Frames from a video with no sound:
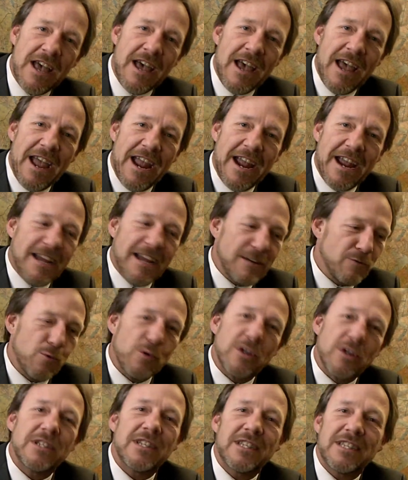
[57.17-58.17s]
And
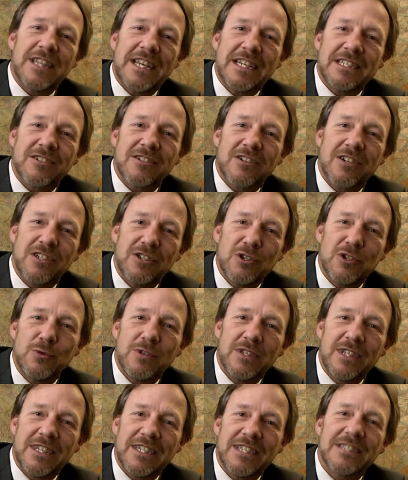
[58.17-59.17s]
one of the things they're going to do with
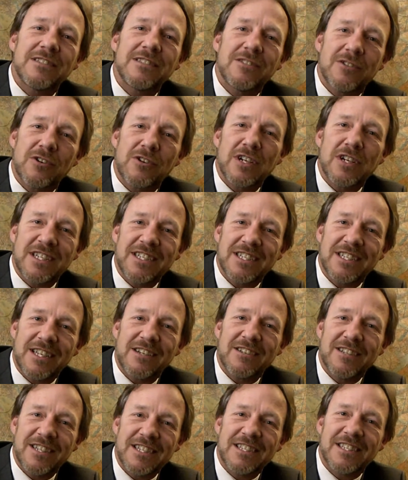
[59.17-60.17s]
this is they're going to sell
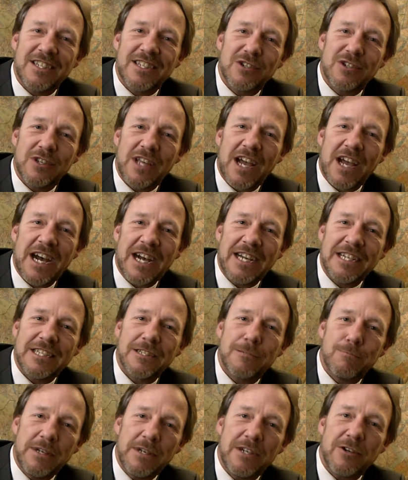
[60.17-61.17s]
this seat to the
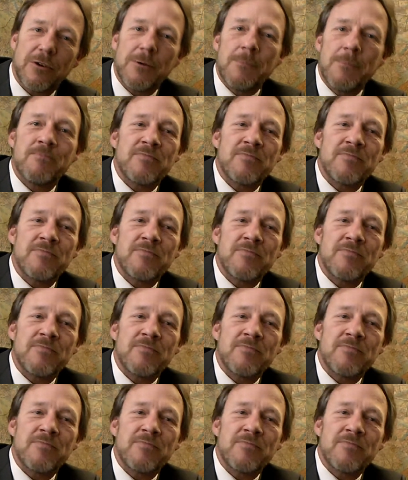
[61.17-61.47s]
highest bidder.